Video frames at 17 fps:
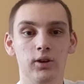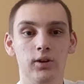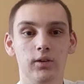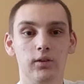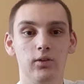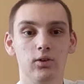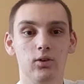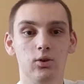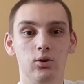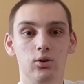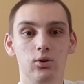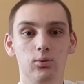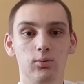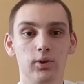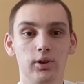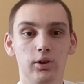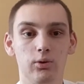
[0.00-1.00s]
that are all
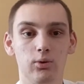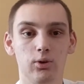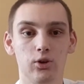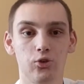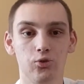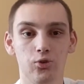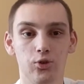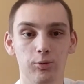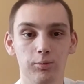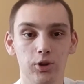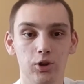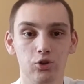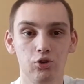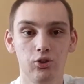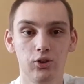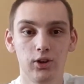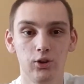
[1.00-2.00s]
right across from the
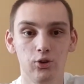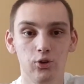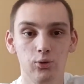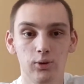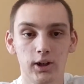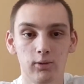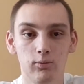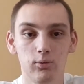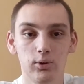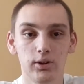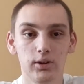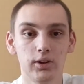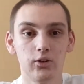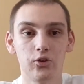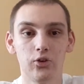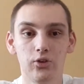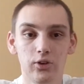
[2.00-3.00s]
beach, and they do have one
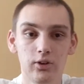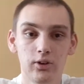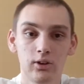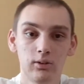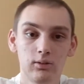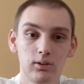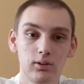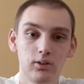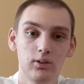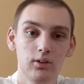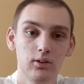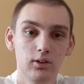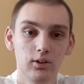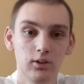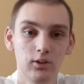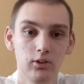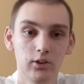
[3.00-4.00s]
that's in the
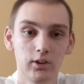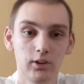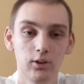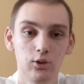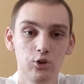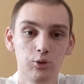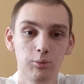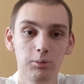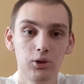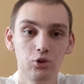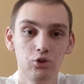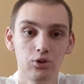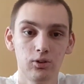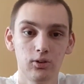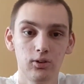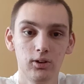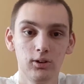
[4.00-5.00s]
Huntington Beach
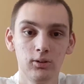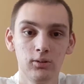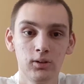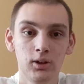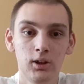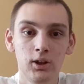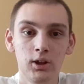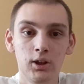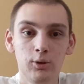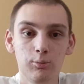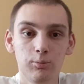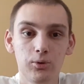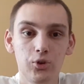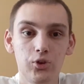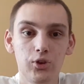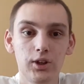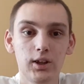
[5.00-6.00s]
area.
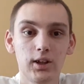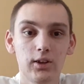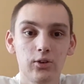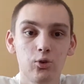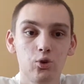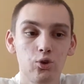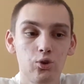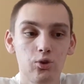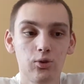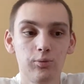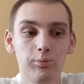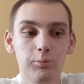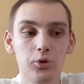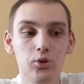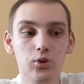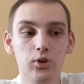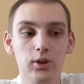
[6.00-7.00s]
Plus, they got their surf
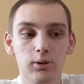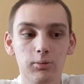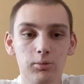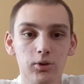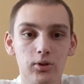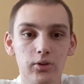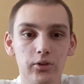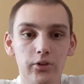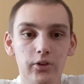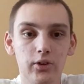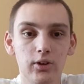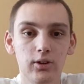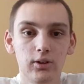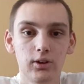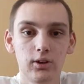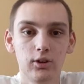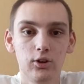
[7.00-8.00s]
museum called
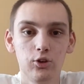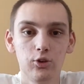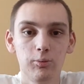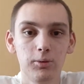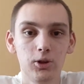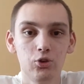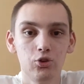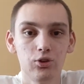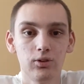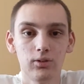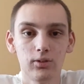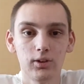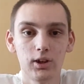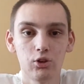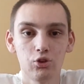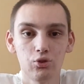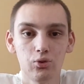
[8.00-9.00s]
the Huntington Beach
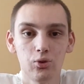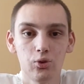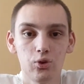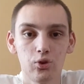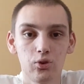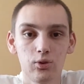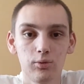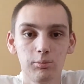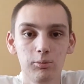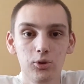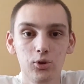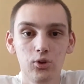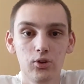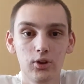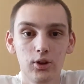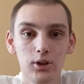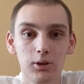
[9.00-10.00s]
International Surf
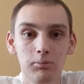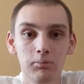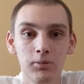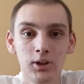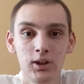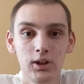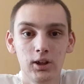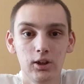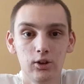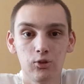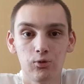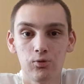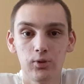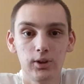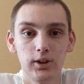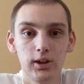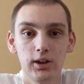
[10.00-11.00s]
Museum. It's
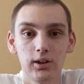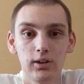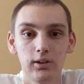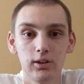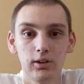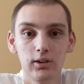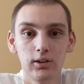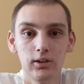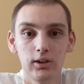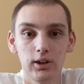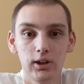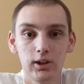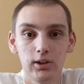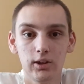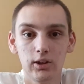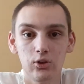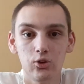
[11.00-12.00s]
free to get in,
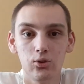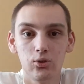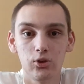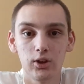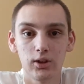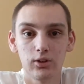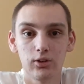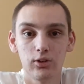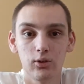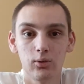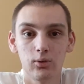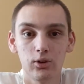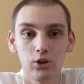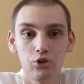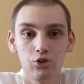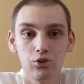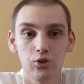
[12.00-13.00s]
and they do take
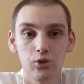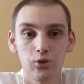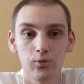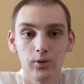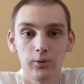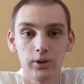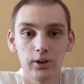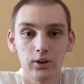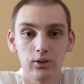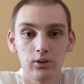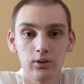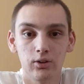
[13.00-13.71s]
donations for like,